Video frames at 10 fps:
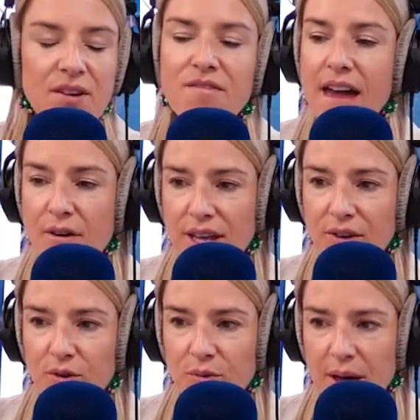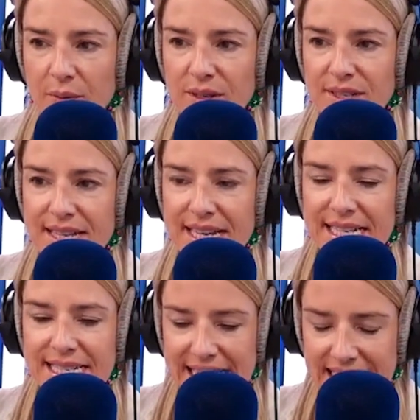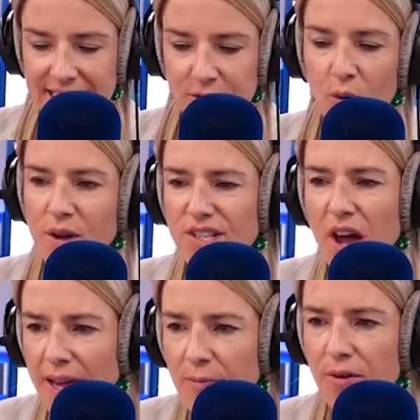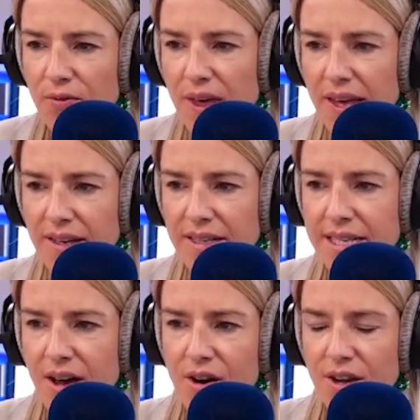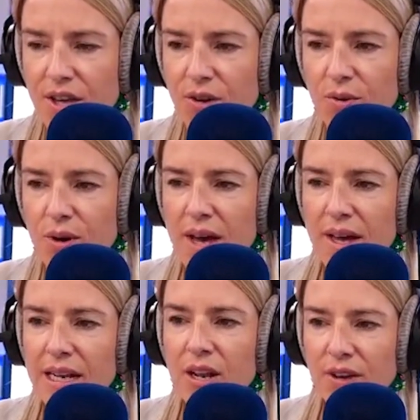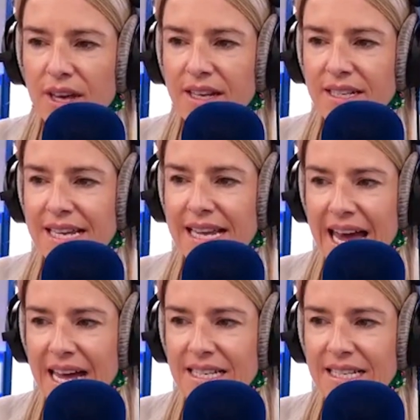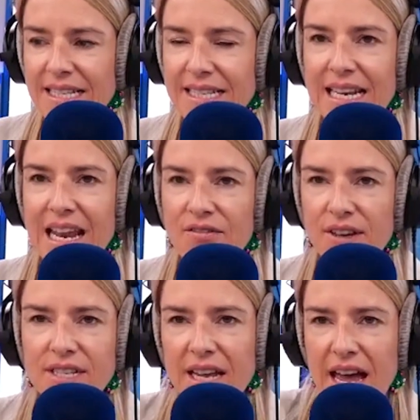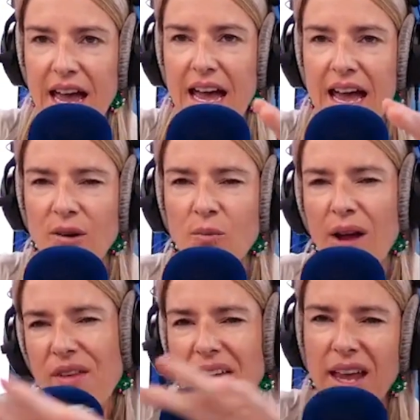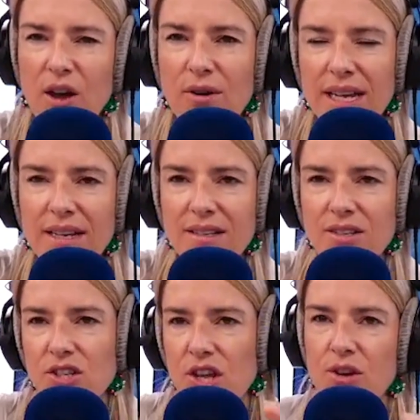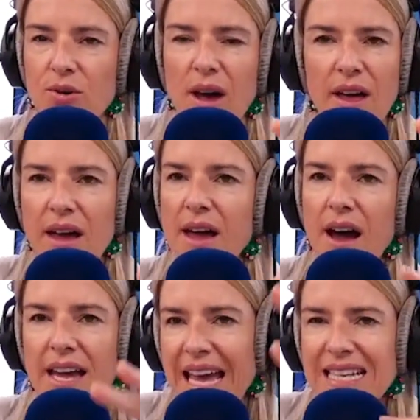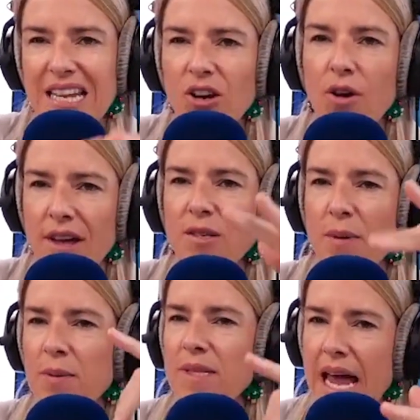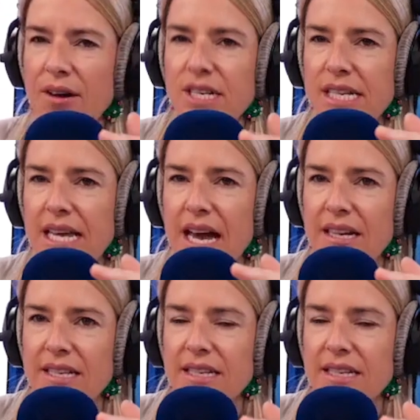a very cool moment indeed. What type of things are you looking to get delivered? And where are they going to? I guess they're not going to people's houses yet.